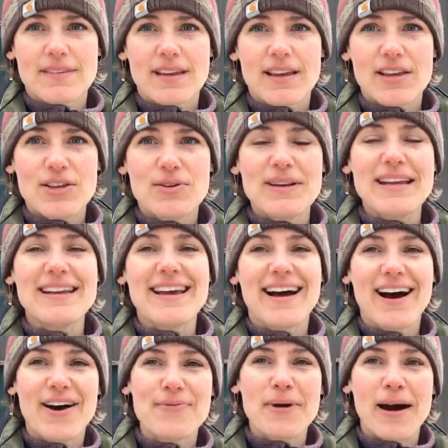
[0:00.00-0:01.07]
you need a
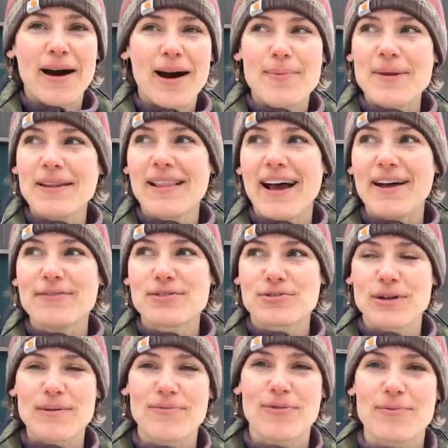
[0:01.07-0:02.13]
hubby live
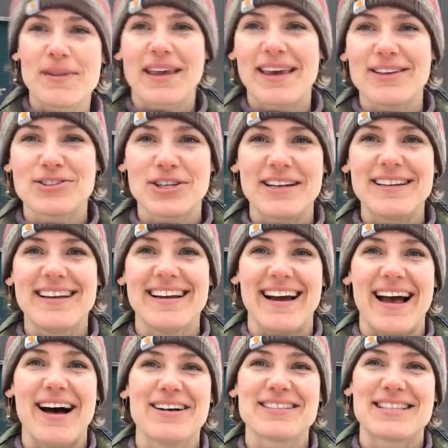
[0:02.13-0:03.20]
stream from the kitchen.
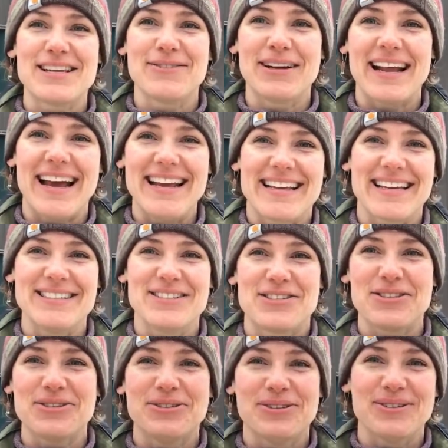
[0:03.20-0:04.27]
I'll see what I can
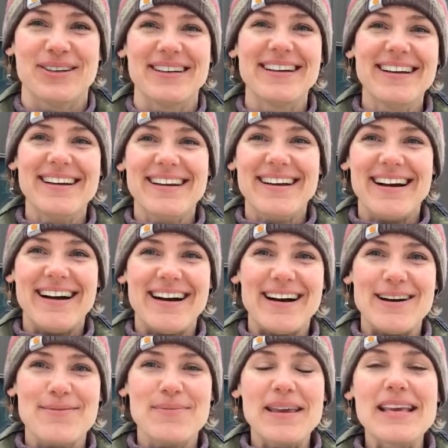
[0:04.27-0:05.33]
do.
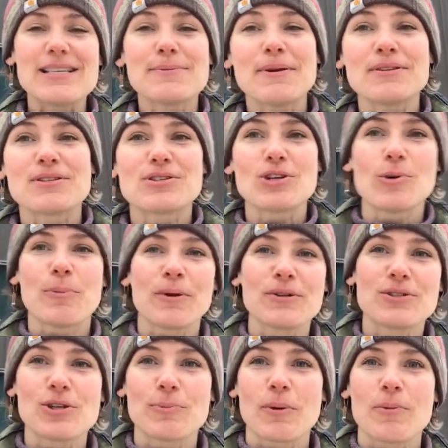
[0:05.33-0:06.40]
He's been
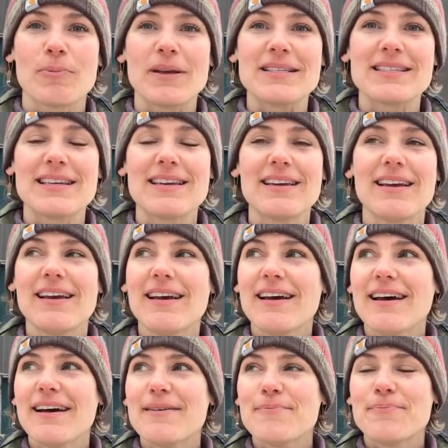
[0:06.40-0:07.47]
super busy,
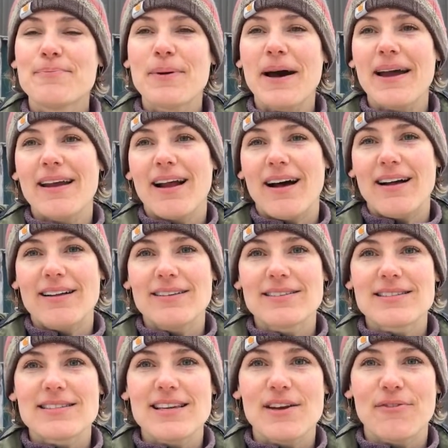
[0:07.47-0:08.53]
but I'll
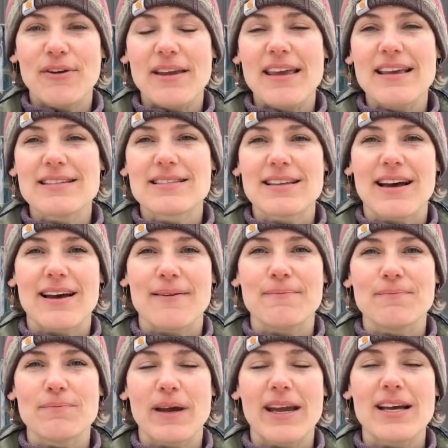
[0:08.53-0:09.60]
see if
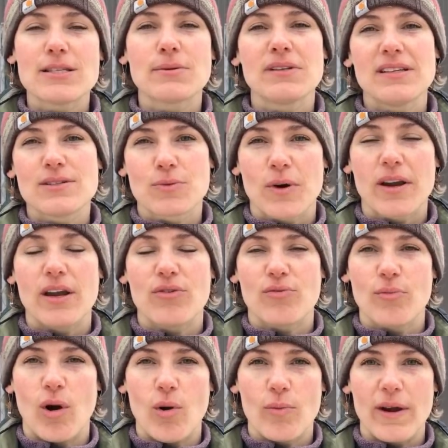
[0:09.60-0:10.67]
my husband is working
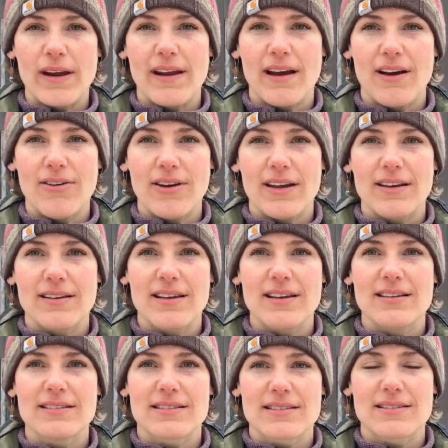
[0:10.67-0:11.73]
from home right now and
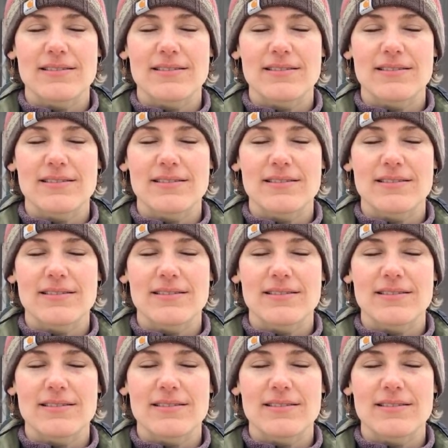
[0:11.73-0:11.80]
he's